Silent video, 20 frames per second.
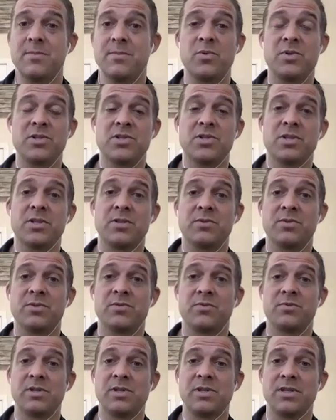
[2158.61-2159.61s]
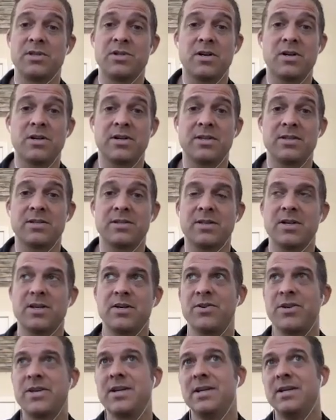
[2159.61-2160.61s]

when shit was really dark and scary.